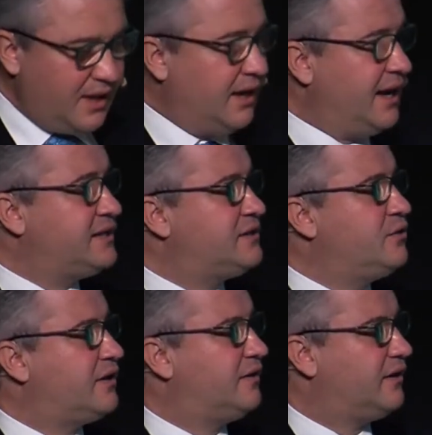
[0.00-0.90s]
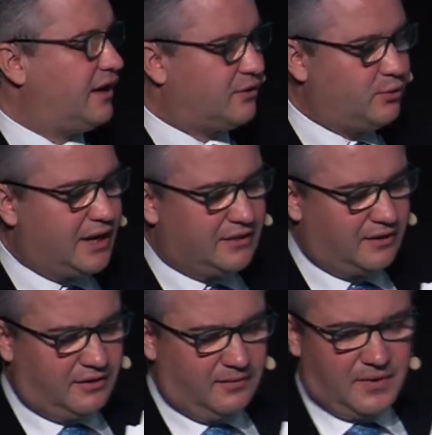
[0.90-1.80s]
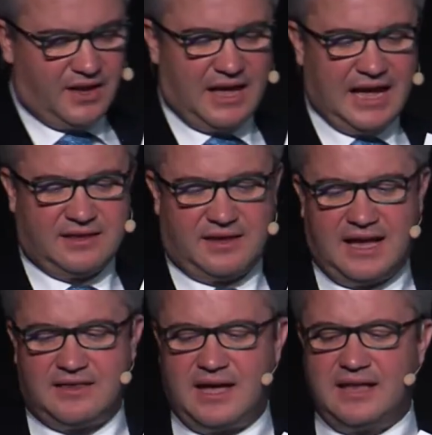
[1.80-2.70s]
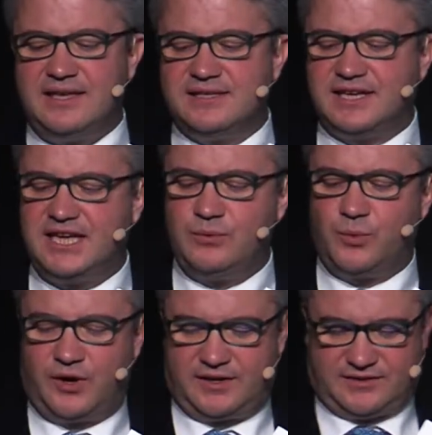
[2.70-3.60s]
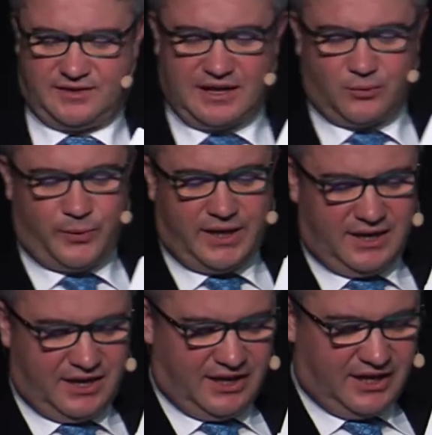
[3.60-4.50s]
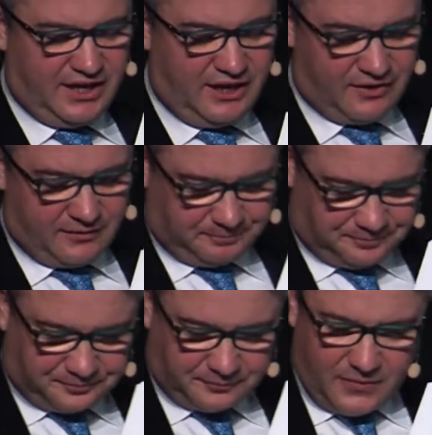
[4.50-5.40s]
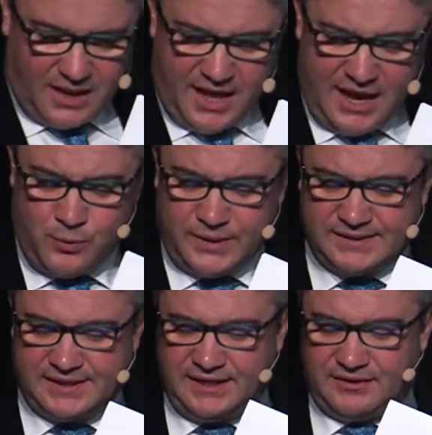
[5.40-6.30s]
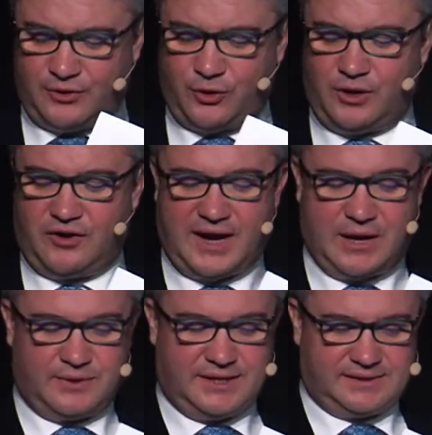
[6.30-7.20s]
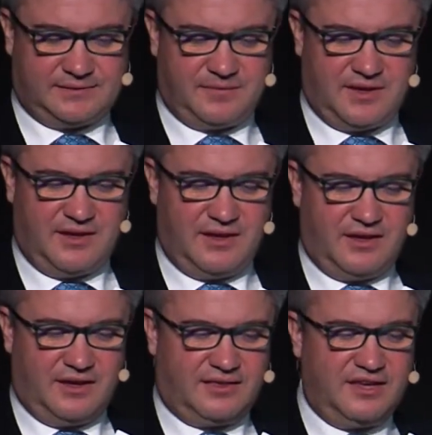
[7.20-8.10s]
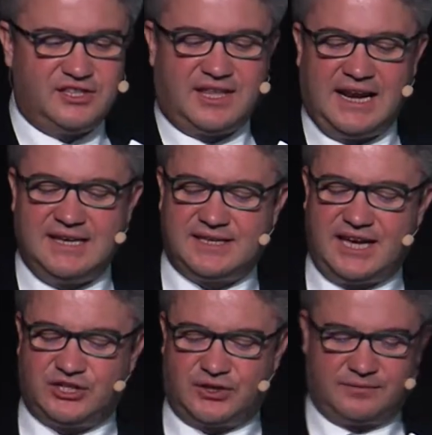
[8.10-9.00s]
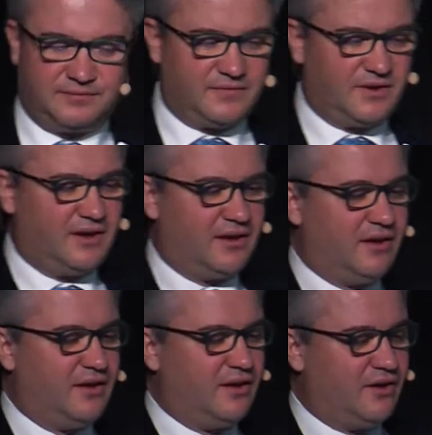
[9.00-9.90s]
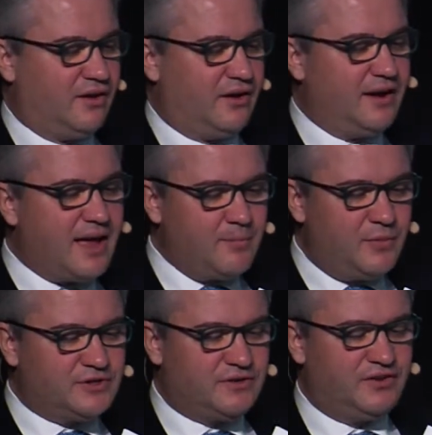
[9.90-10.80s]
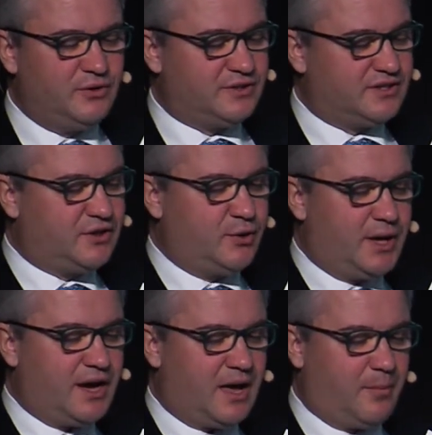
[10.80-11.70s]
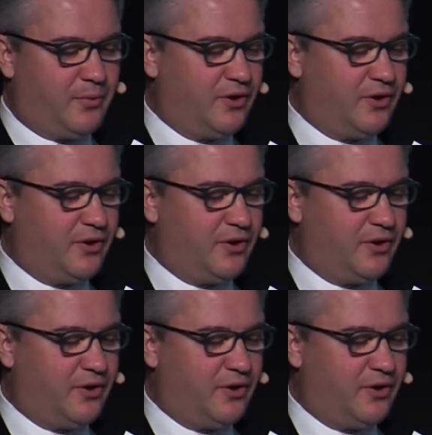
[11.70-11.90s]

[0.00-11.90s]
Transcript: Let's look together at these keywords that we hear and we see all around us. Digitalisation, numbers of users going up,